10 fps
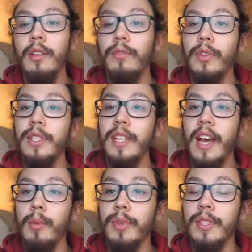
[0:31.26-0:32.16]
For this to
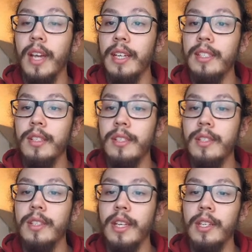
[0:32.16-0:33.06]
happen, scientists
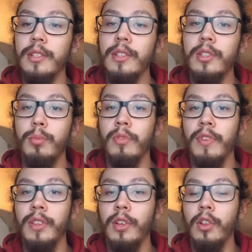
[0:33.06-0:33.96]
intend to
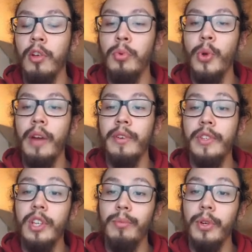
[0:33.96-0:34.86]
prevent the global
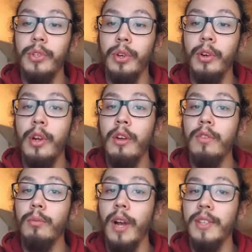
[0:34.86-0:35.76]
average temperature
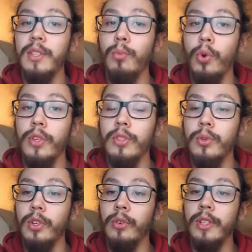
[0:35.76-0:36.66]
from rising more than
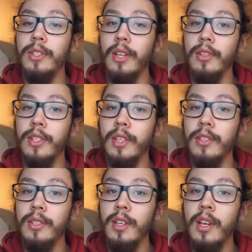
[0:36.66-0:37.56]
2 degrees
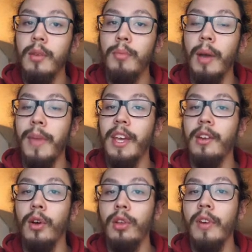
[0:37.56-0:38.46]
Celsius by making
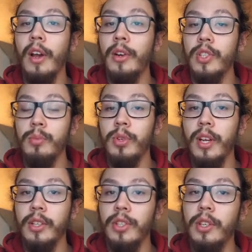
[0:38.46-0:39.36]
all of our energy
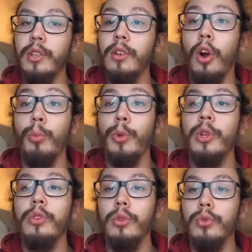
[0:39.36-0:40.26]
production carbon
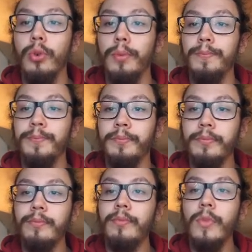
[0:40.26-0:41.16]
neutral.
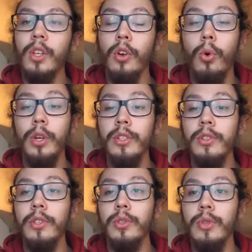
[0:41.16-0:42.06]
According to
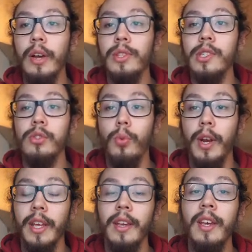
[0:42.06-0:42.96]
the
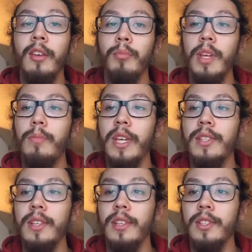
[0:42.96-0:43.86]
2020 BP
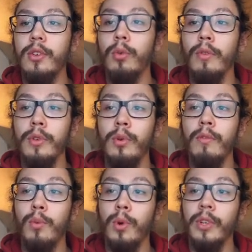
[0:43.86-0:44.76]
Statistical Review
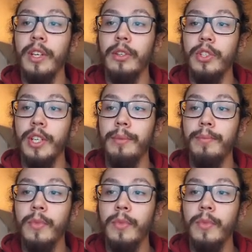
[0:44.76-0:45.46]
of World Energy,